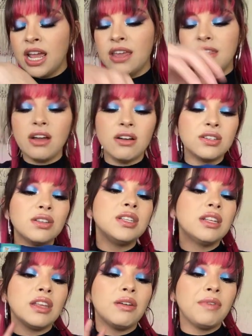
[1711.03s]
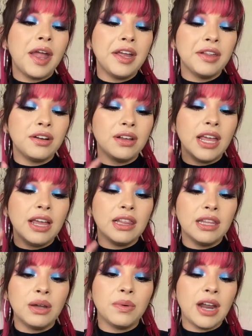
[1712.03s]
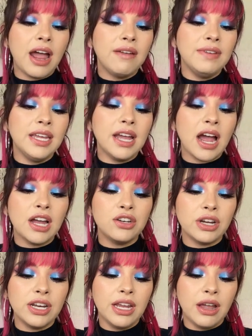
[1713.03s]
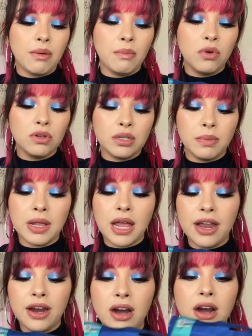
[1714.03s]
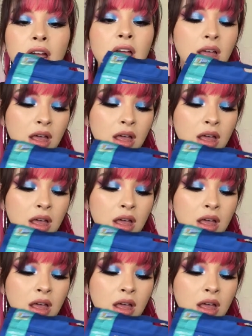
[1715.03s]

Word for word: They also sent their regular like Liquid I V hydrating multiplier.